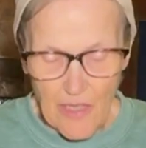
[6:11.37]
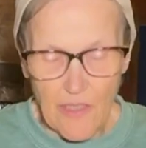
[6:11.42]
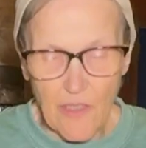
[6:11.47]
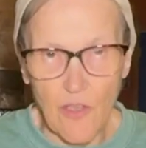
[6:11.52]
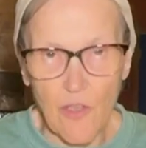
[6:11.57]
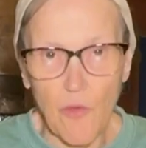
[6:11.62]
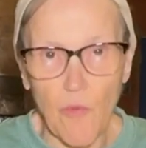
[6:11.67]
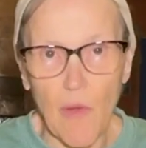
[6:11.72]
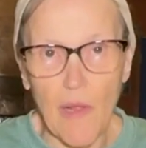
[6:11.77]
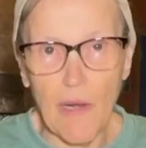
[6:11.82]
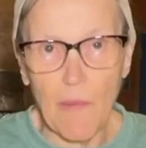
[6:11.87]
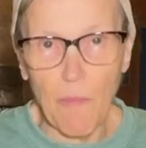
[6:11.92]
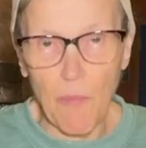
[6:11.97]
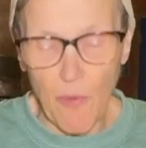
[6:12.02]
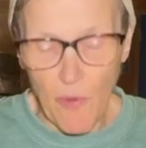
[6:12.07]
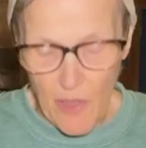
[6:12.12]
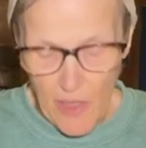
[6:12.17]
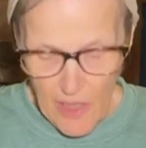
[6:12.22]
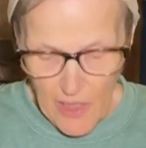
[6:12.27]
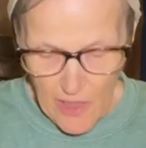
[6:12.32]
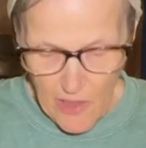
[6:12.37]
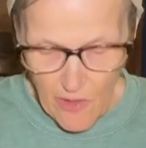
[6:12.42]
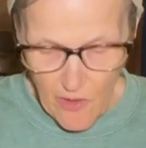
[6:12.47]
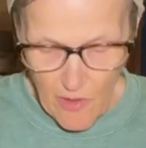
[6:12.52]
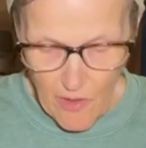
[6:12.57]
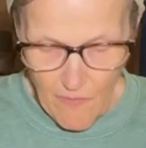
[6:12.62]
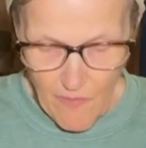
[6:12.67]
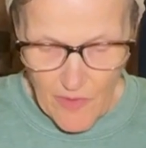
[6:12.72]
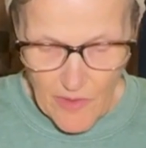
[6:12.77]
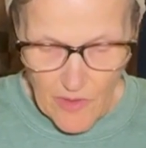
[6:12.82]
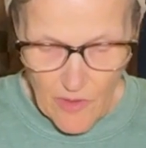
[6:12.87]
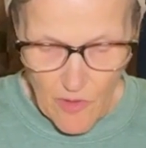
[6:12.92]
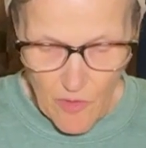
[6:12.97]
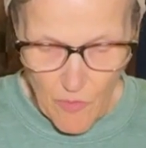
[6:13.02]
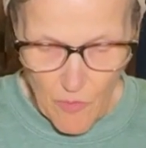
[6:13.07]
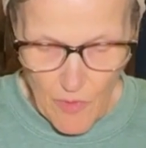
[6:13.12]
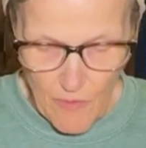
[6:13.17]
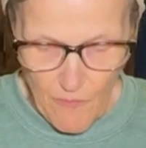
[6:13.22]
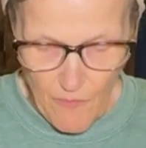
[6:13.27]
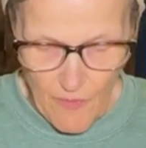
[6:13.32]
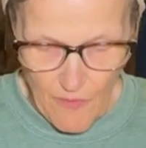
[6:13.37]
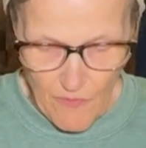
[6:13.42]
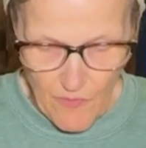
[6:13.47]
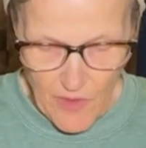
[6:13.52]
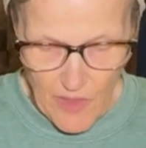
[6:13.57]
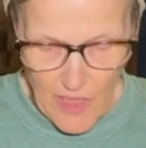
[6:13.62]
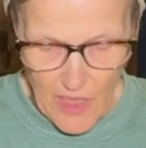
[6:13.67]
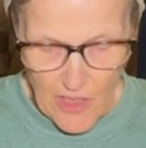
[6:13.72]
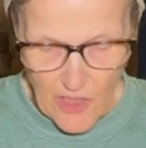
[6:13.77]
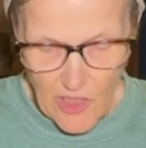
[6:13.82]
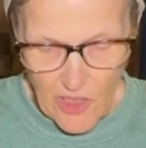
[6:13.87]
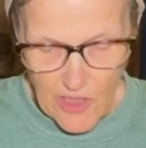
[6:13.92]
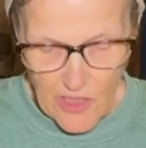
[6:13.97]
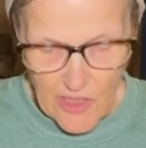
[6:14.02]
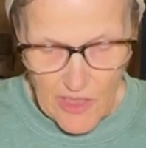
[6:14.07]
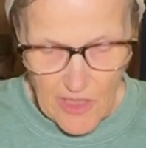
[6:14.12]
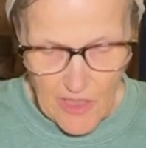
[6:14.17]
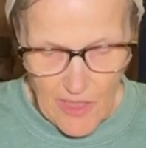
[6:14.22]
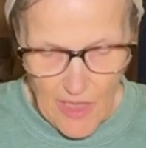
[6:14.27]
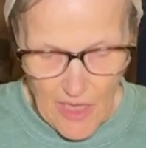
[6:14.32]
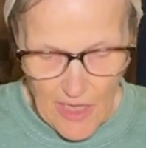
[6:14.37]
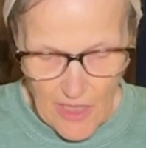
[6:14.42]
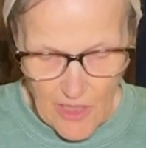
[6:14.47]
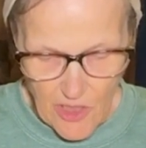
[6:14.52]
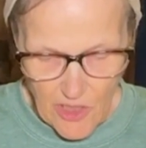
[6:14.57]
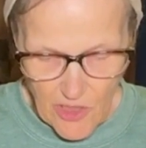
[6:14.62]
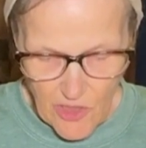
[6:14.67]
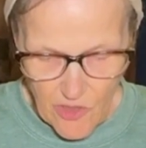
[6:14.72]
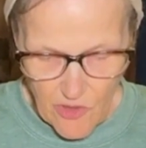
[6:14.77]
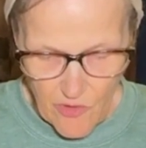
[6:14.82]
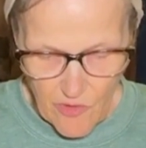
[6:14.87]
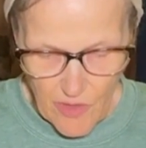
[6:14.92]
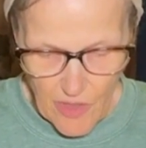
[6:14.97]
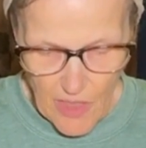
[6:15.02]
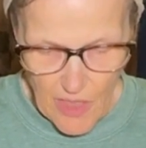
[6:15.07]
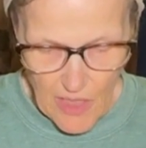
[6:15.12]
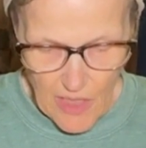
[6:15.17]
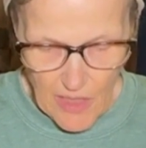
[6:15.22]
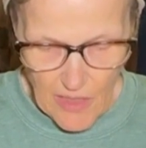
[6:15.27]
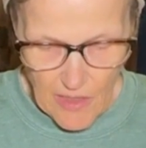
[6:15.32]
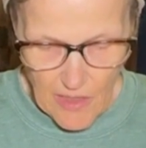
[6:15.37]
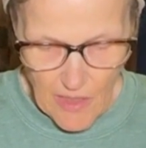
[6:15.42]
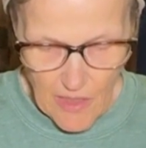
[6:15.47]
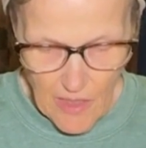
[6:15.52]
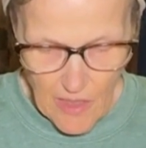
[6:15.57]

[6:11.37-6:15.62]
so you want to preheat your oven to 350. I just did that. I just turned it on.